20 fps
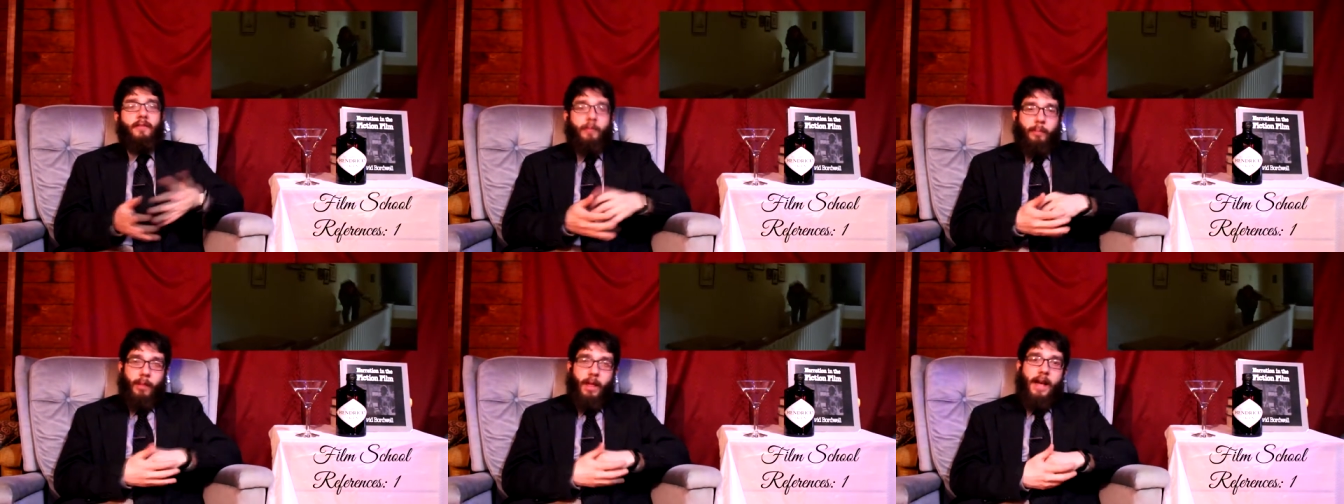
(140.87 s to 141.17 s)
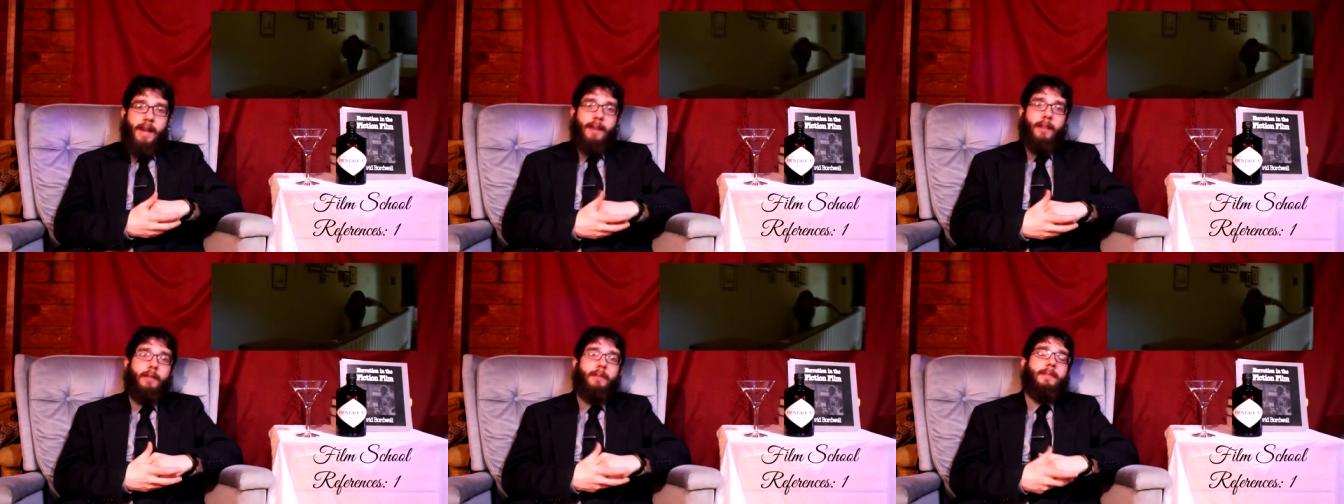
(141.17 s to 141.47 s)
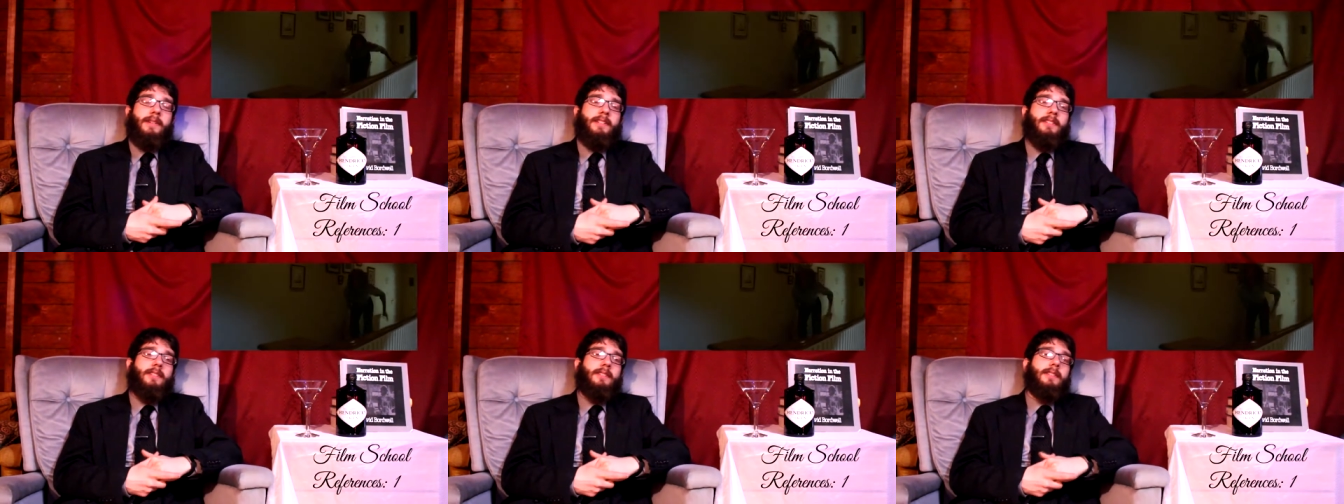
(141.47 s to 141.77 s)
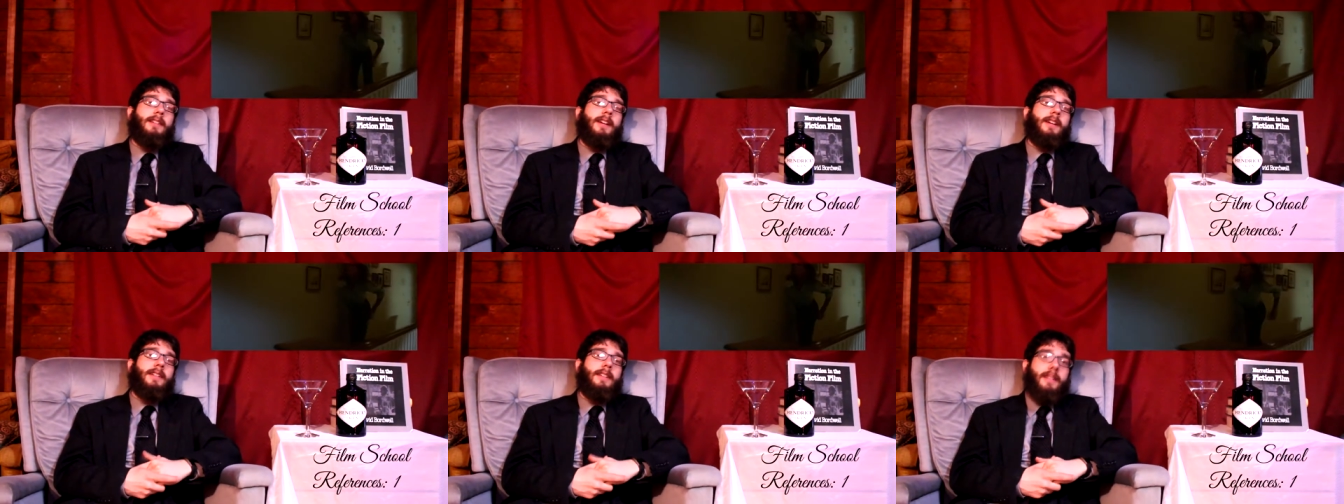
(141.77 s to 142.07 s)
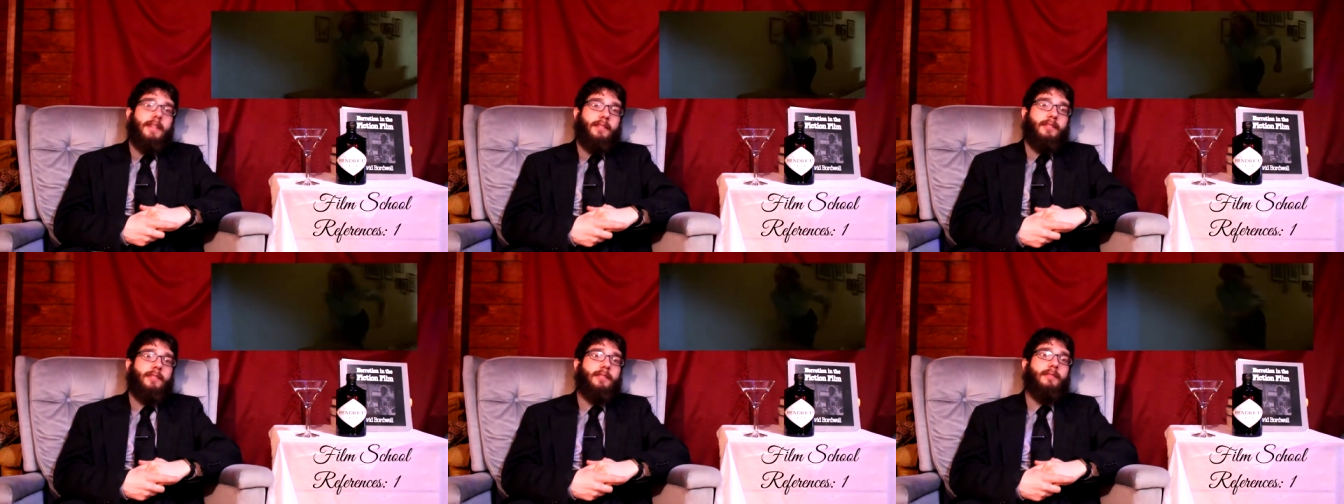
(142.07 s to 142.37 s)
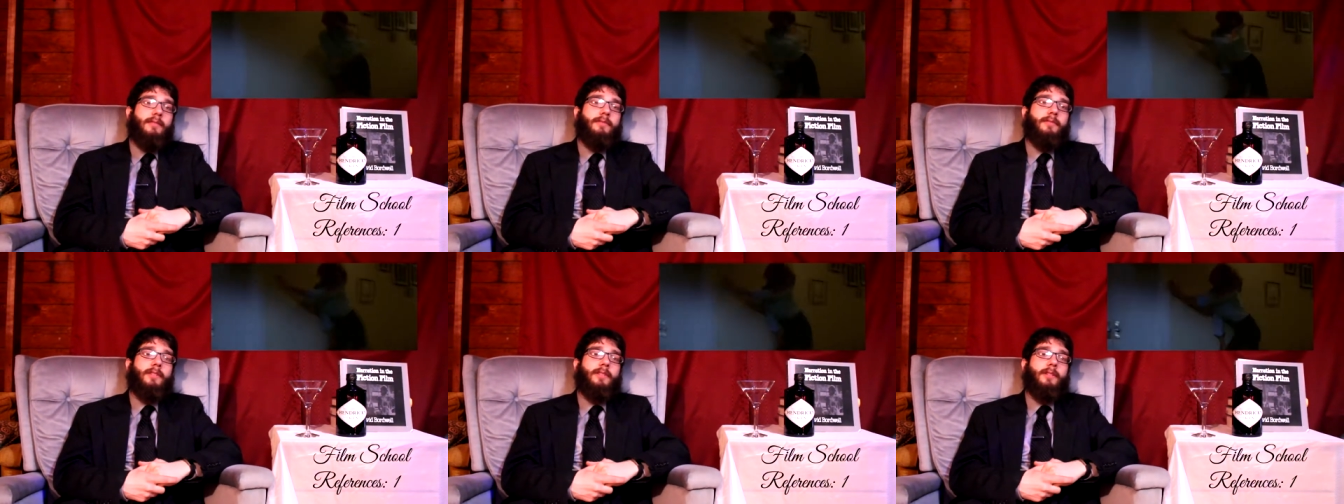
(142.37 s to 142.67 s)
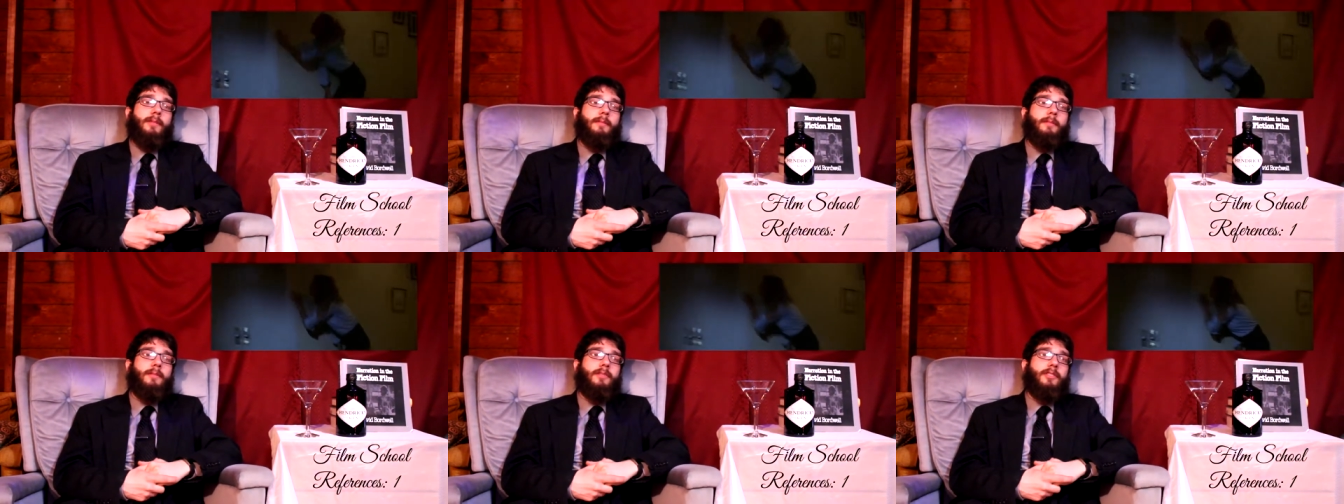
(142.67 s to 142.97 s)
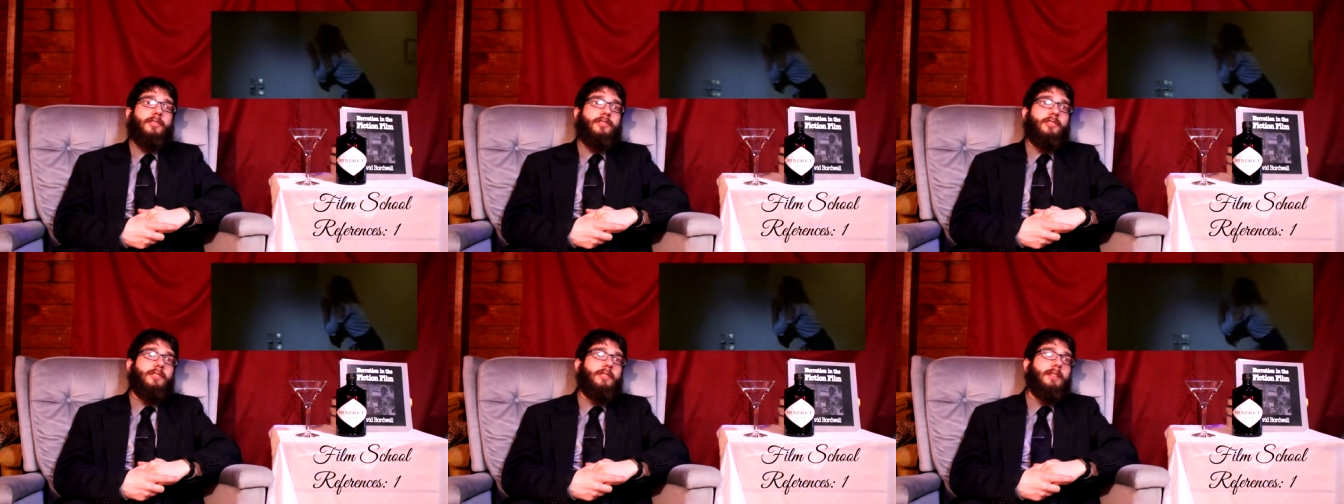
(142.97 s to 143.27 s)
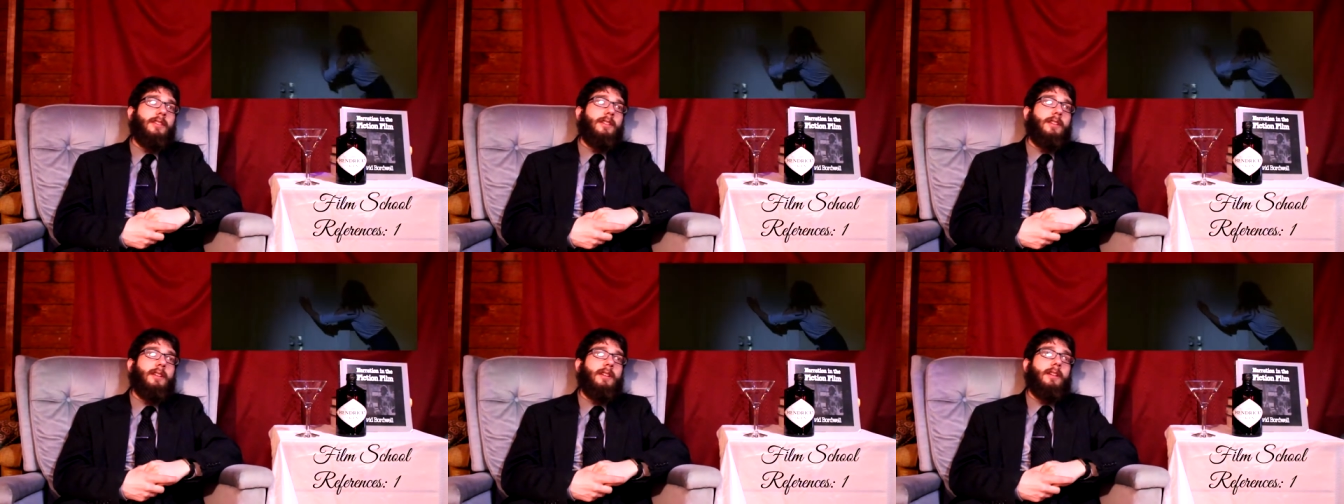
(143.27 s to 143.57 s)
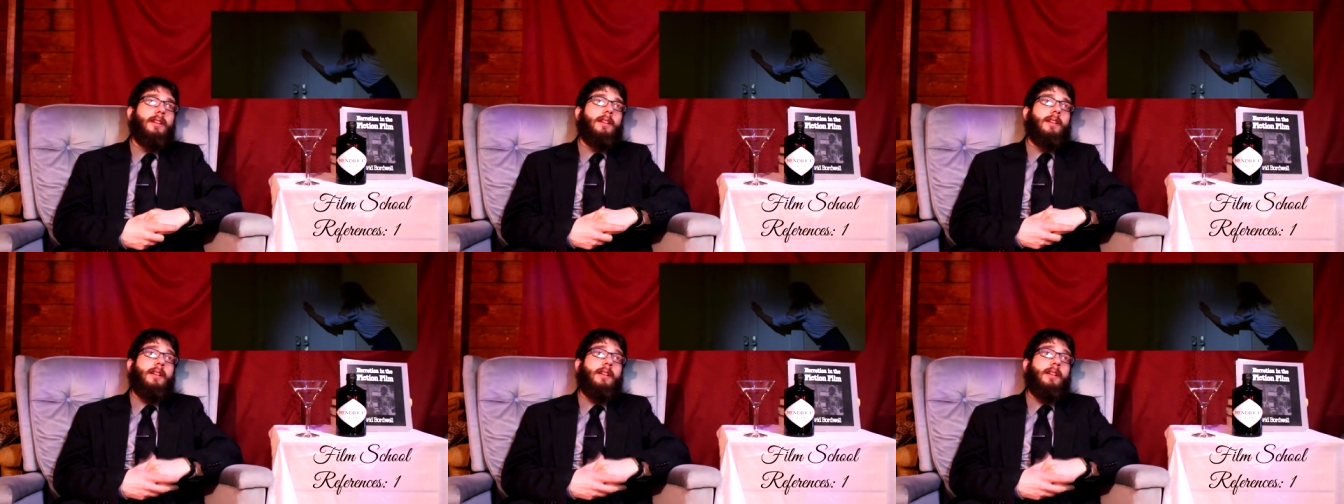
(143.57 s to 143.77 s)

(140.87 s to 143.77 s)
of the plot elements and techniques in the film, such as the